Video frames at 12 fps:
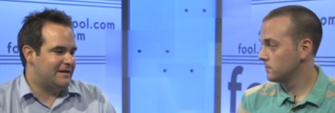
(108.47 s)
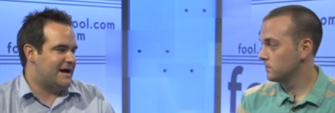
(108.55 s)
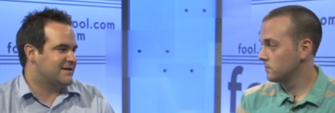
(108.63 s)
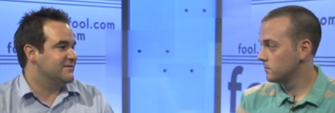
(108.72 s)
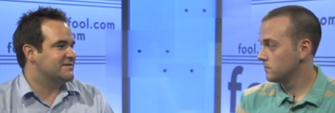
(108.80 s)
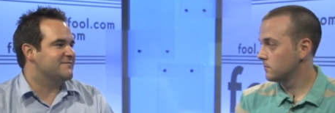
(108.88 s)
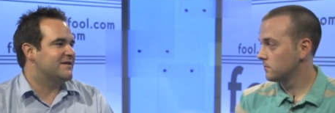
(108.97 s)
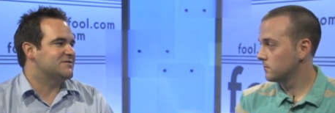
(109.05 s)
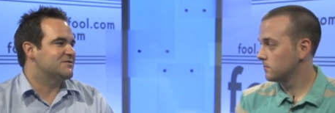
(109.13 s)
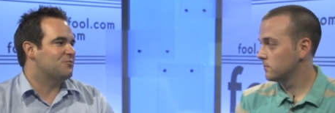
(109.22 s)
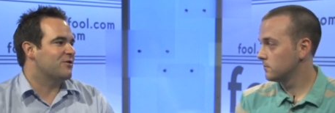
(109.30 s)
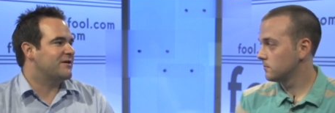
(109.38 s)
Speaker 1: activist
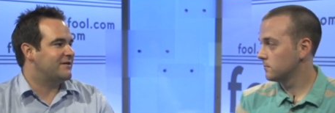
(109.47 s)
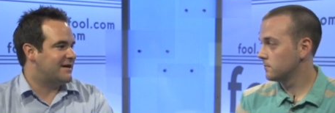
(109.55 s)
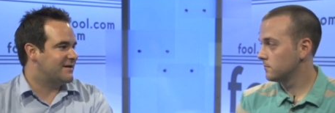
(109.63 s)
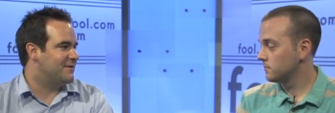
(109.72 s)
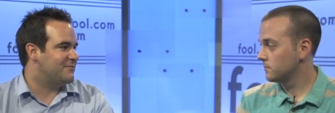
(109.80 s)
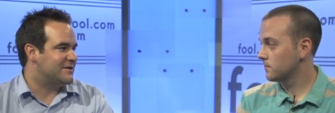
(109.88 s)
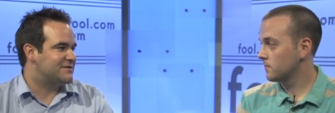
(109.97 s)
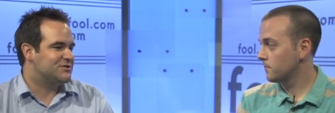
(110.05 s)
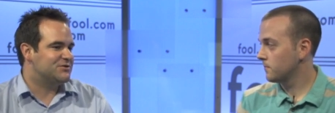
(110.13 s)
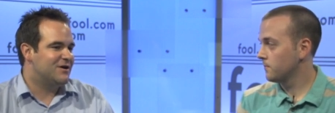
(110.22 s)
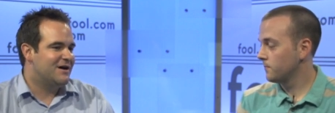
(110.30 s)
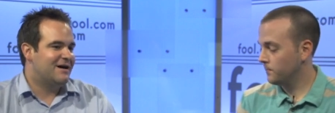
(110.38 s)
investors working in that company
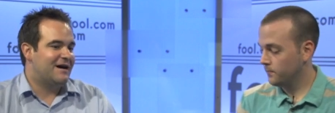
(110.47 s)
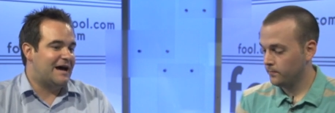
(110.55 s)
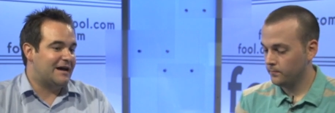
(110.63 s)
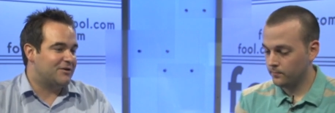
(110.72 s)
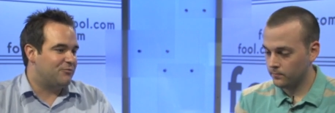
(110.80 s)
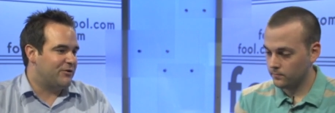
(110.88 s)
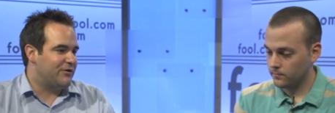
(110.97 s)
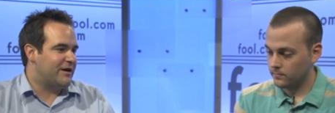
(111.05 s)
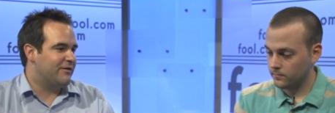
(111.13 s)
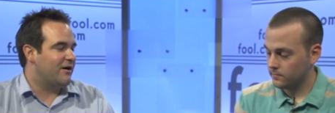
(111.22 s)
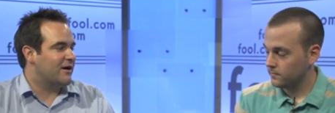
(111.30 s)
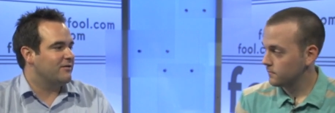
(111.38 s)
too. I could really
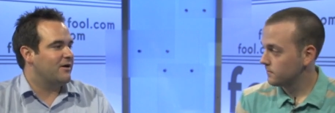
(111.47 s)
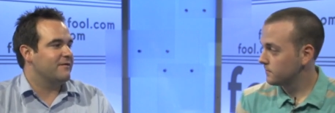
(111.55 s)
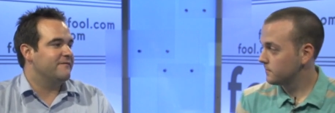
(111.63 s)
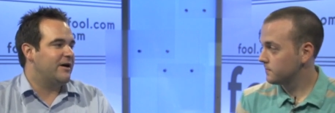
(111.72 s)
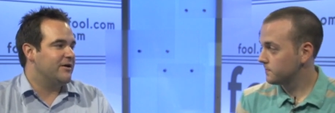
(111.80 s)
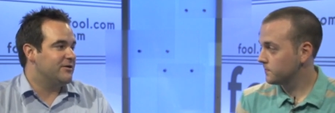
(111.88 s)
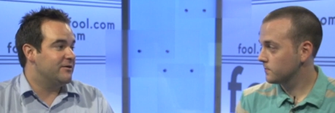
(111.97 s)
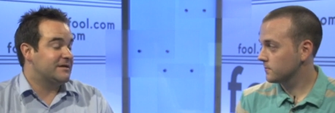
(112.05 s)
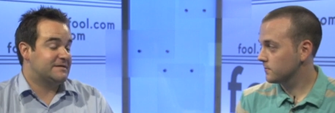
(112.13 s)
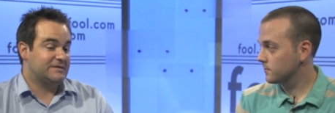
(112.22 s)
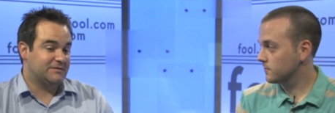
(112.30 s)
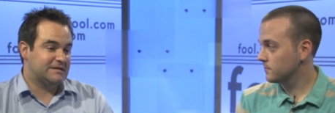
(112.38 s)
unlock a lot of value, and I
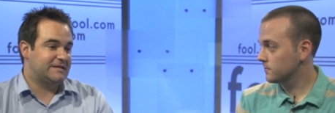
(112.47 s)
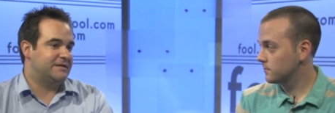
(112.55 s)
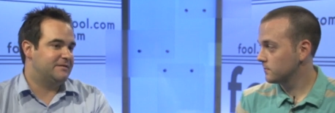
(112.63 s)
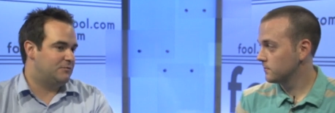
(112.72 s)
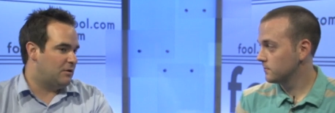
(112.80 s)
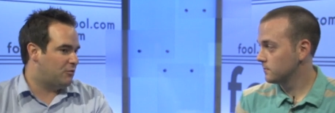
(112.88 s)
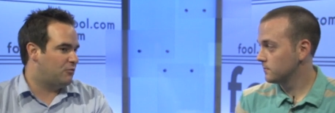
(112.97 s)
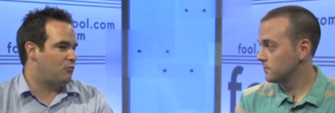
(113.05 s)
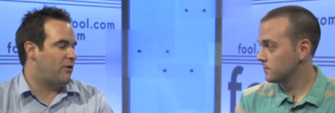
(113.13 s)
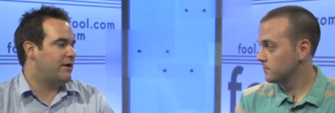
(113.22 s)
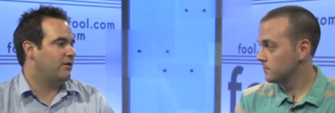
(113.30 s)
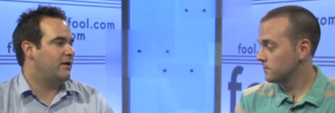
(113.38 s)
still see
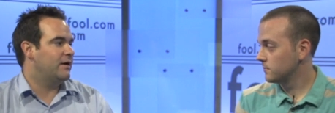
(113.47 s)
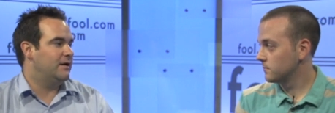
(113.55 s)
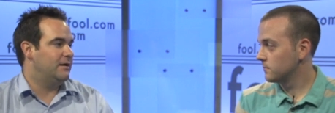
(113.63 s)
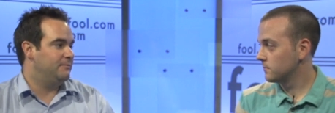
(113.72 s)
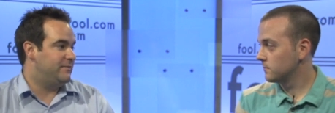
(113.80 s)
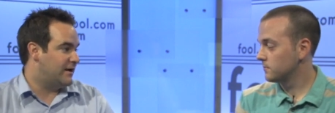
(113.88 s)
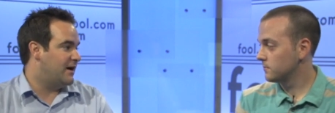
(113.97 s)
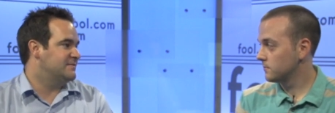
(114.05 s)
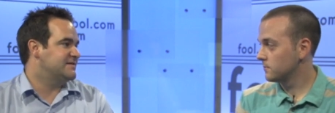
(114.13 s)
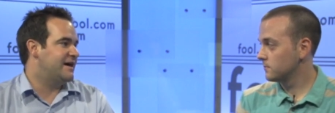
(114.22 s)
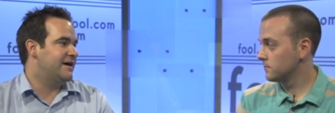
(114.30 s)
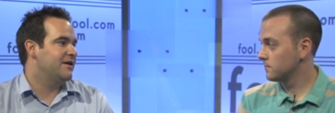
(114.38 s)
quite a lot, a big
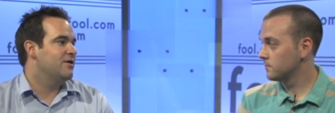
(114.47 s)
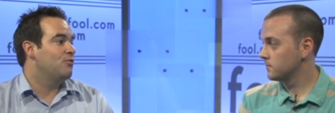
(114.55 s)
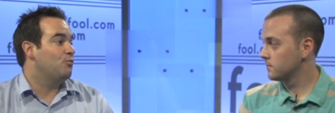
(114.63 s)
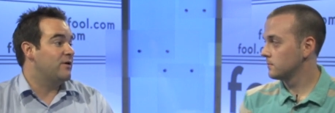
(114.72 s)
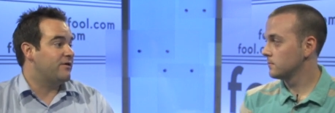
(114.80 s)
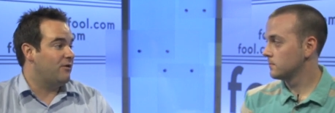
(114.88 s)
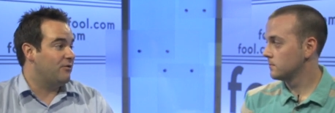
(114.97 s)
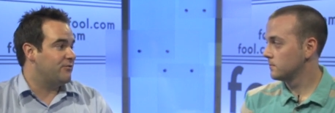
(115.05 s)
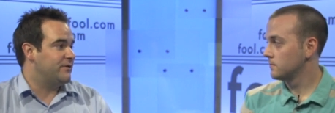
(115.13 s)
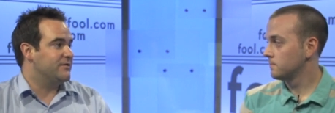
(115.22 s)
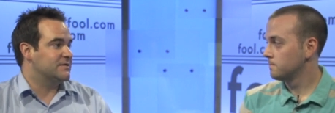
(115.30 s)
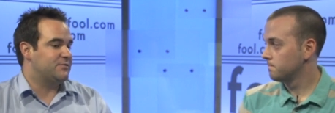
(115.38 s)
upside with all
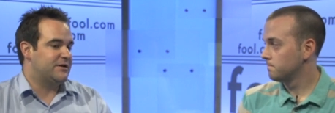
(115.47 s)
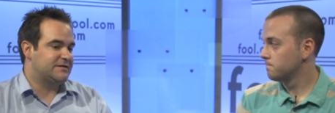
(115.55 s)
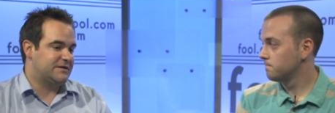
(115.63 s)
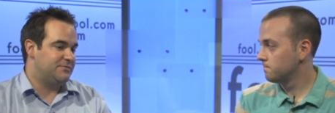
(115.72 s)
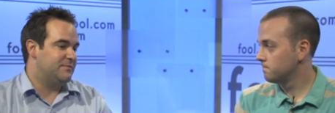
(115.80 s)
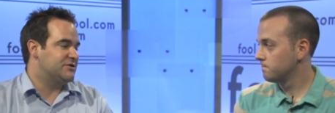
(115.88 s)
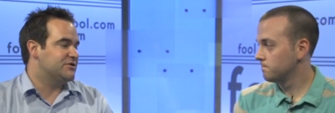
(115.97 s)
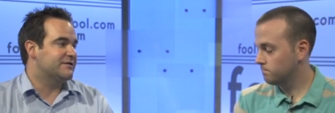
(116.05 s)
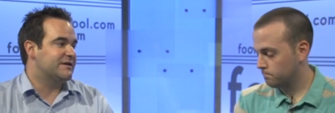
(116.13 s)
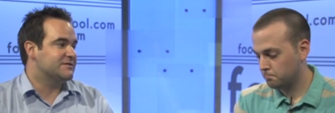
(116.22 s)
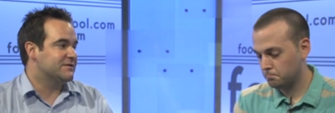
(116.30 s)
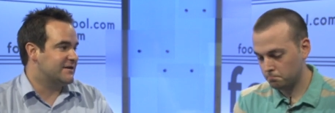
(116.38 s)
three of those players that you mentioned
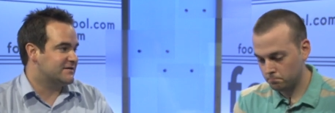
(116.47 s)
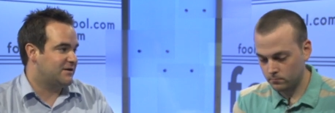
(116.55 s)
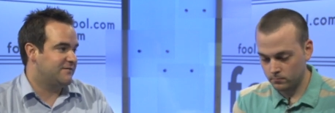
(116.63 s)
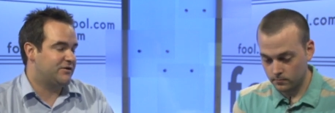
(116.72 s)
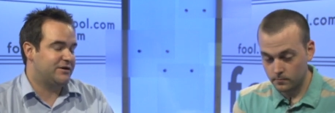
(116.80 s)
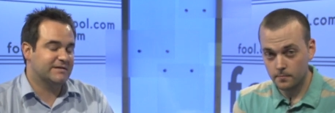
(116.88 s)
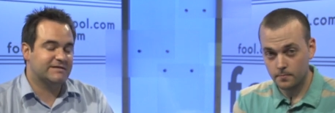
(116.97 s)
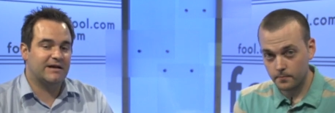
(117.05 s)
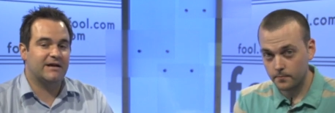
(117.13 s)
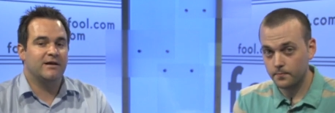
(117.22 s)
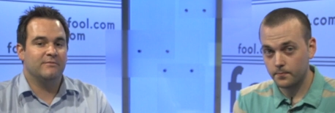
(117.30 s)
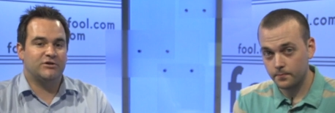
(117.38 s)
there. So thanks a lot for your
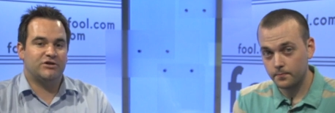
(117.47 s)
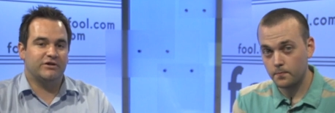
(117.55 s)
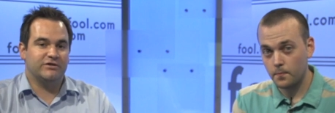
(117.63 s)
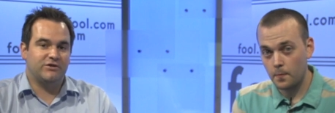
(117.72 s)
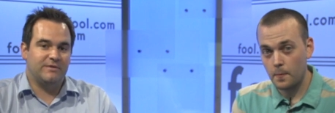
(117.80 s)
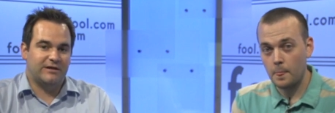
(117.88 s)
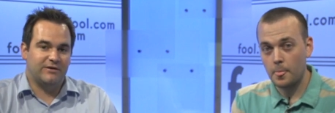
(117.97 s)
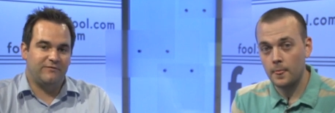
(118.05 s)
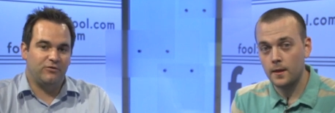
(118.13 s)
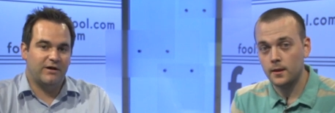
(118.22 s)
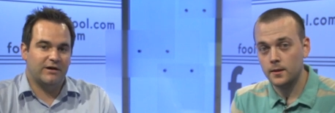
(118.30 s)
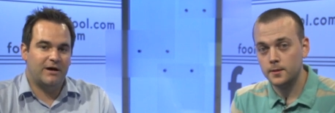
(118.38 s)
insight. Be sure to tune back into
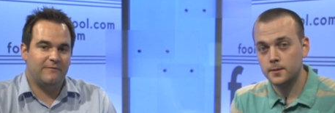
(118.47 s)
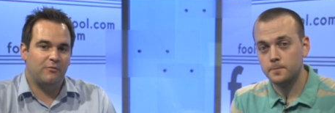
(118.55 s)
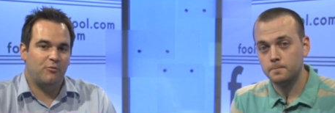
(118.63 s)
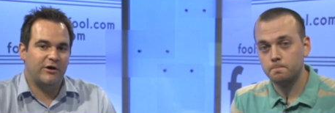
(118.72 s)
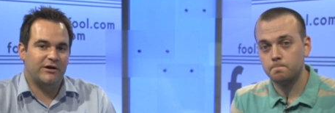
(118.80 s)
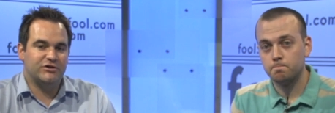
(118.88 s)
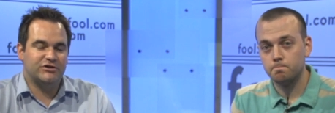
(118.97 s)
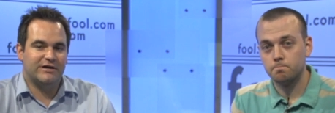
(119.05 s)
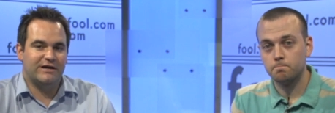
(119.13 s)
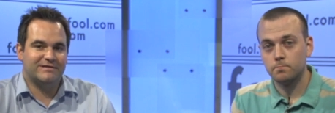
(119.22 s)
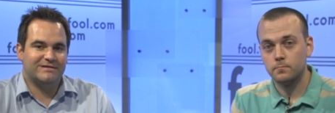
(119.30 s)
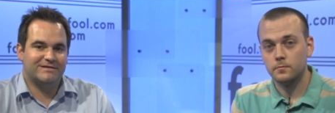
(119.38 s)
Fool.com for more energy
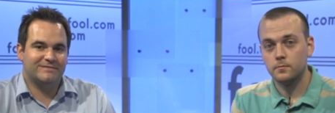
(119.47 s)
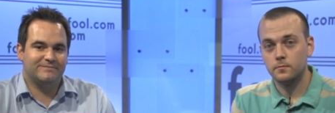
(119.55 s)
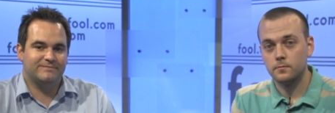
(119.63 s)
analysis.